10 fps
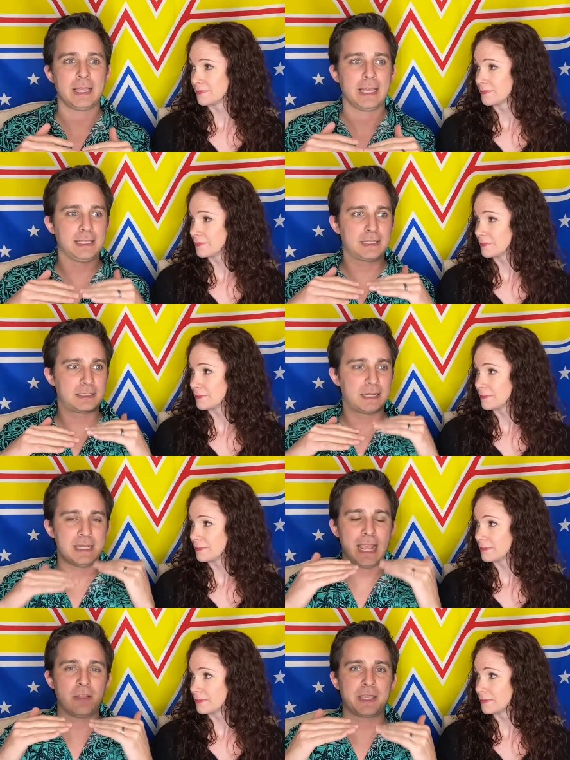Speaker 1: is to
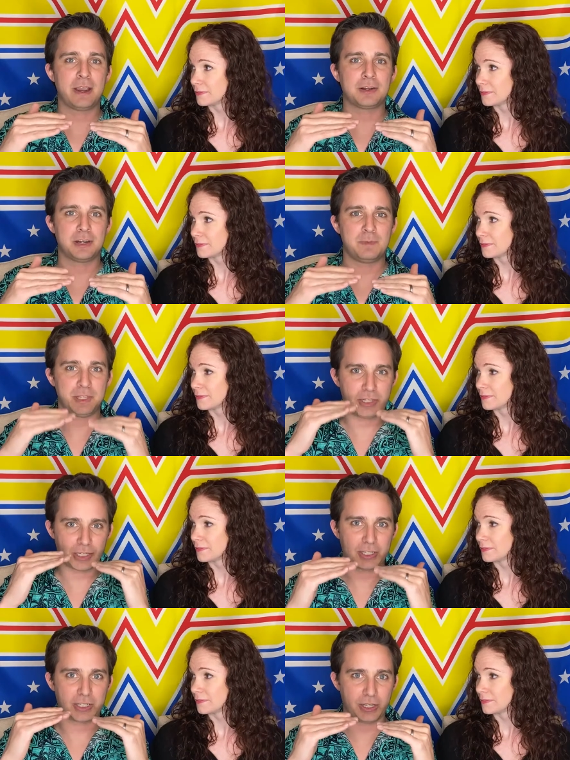nail the character and be
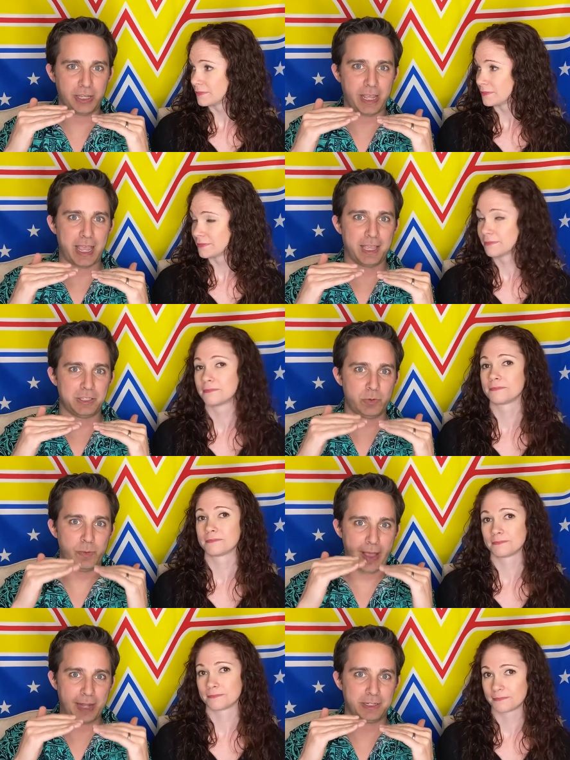just as good as you
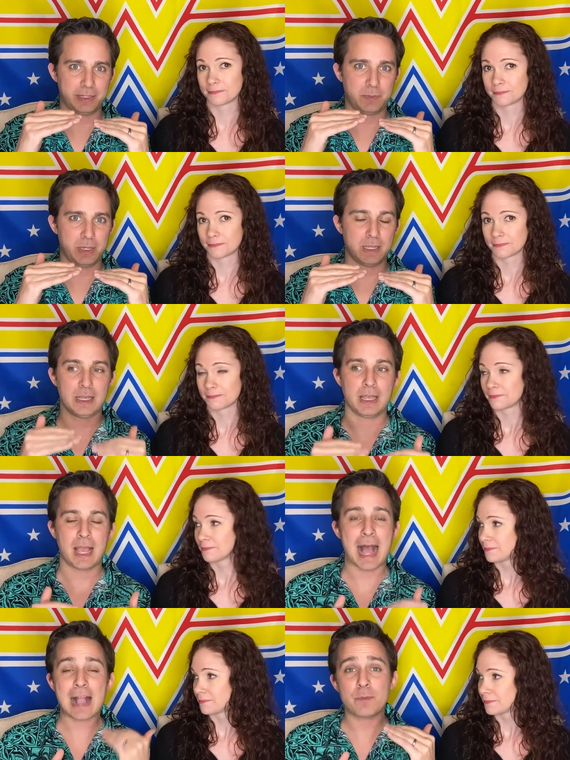imagine it to be.
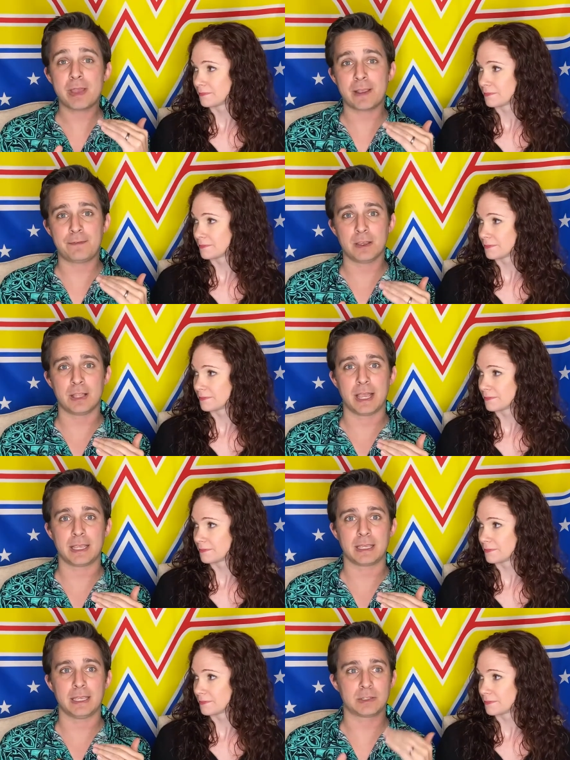Aquaman, I feel
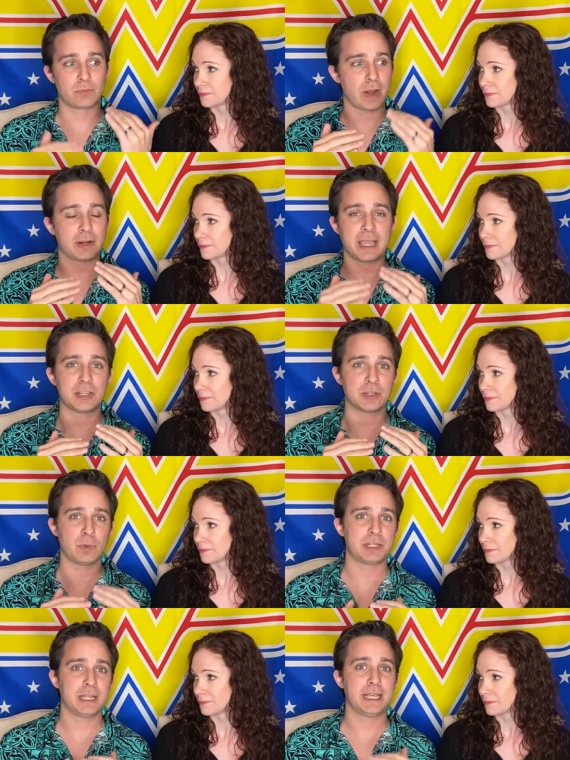like, is the rare occasion
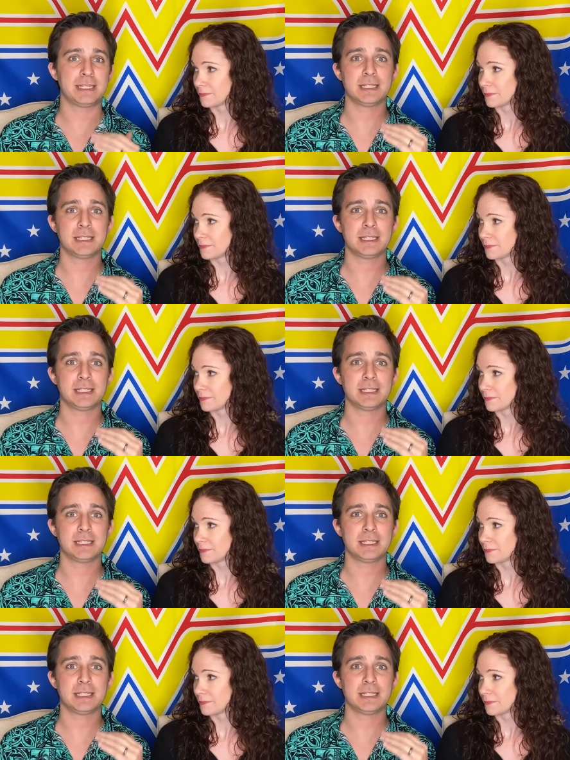which it takes it a